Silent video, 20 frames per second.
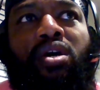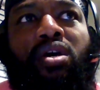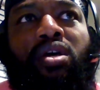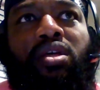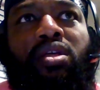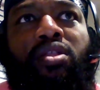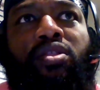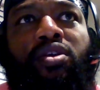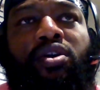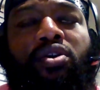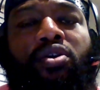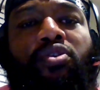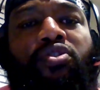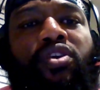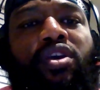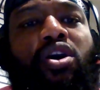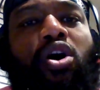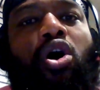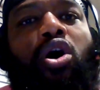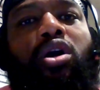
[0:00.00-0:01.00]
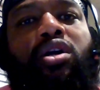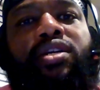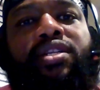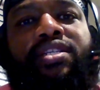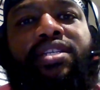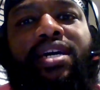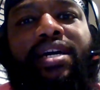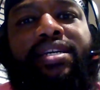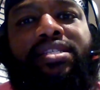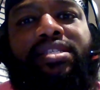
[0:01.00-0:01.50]
that are the
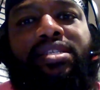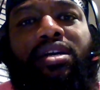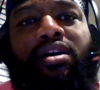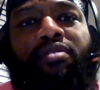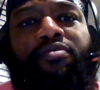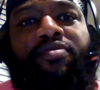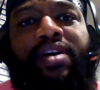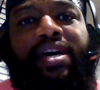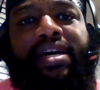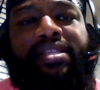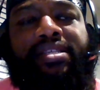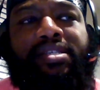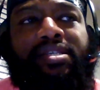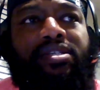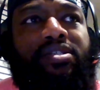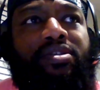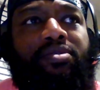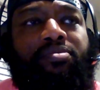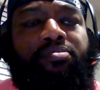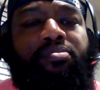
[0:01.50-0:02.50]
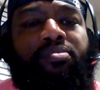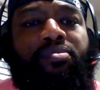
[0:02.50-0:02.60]
architects of that system.